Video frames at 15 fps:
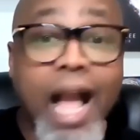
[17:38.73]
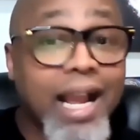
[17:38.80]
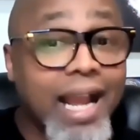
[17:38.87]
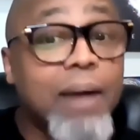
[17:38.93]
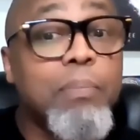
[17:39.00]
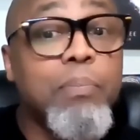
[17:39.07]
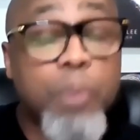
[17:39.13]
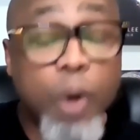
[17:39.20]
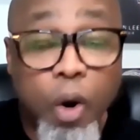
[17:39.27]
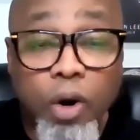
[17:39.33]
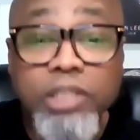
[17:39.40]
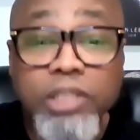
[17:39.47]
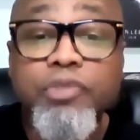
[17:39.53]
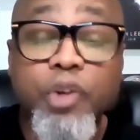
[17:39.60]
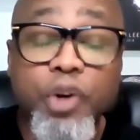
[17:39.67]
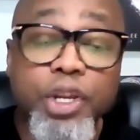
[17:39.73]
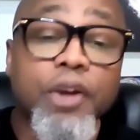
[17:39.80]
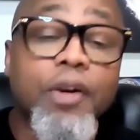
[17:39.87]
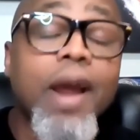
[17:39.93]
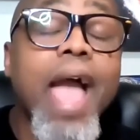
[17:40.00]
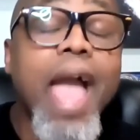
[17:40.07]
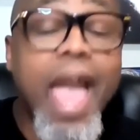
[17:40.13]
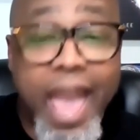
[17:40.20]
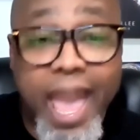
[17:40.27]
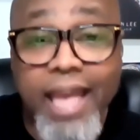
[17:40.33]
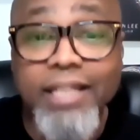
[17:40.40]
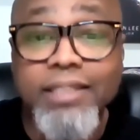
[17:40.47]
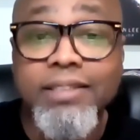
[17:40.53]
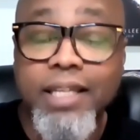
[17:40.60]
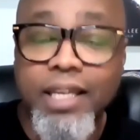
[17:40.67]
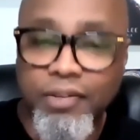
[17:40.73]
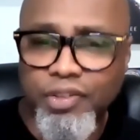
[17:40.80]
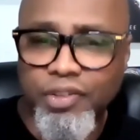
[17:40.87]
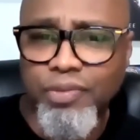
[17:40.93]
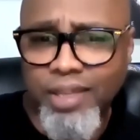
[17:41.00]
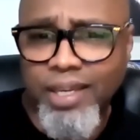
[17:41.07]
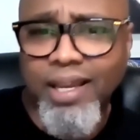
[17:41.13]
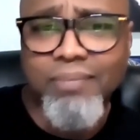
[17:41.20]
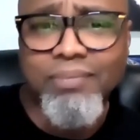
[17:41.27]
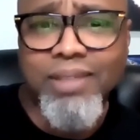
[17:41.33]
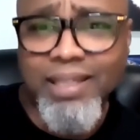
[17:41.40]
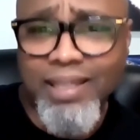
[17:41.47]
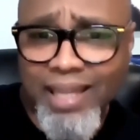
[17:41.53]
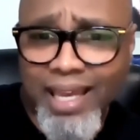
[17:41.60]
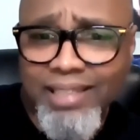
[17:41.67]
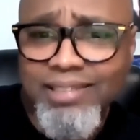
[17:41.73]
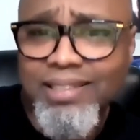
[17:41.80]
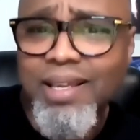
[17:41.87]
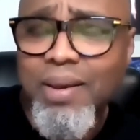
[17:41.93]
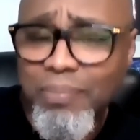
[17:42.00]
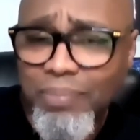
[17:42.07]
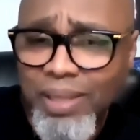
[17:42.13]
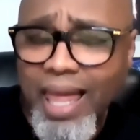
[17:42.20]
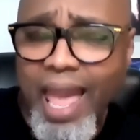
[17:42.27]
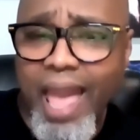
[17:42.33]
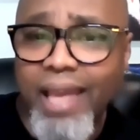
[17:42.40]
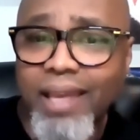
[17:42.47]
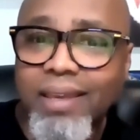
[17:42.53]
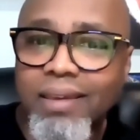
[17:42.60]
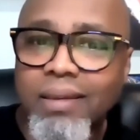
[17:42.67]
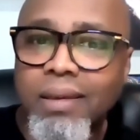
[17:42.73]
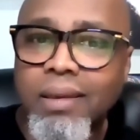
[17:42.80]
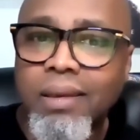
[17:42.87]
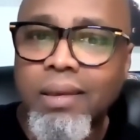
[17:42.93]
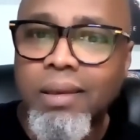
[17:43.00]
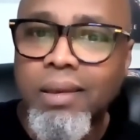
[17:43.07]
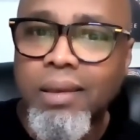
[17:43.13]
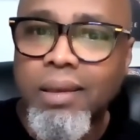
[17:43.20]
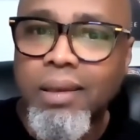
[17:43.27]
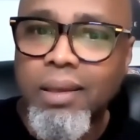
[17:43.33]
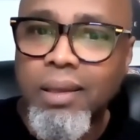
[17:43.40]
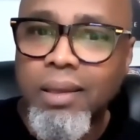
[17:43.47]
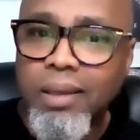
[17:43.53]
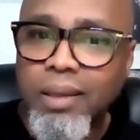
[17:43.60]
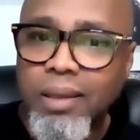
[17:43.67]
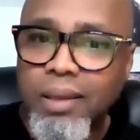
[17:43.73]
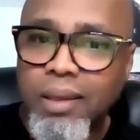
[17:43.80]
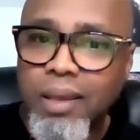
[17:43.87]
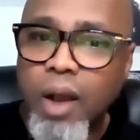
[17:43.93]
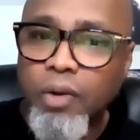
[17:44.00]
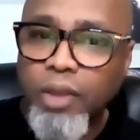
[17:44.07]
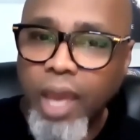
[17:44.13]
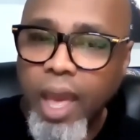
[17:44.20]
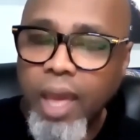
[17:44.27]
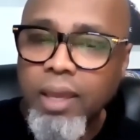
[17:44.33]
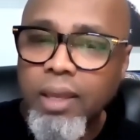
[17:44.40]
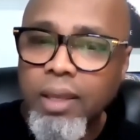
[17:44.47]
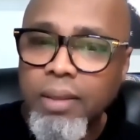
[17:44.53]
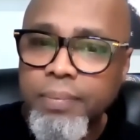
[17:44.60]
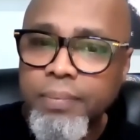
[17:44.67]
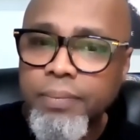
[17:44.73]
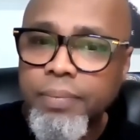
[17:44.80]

I got bars for your ass if you think I'm less black. Okay?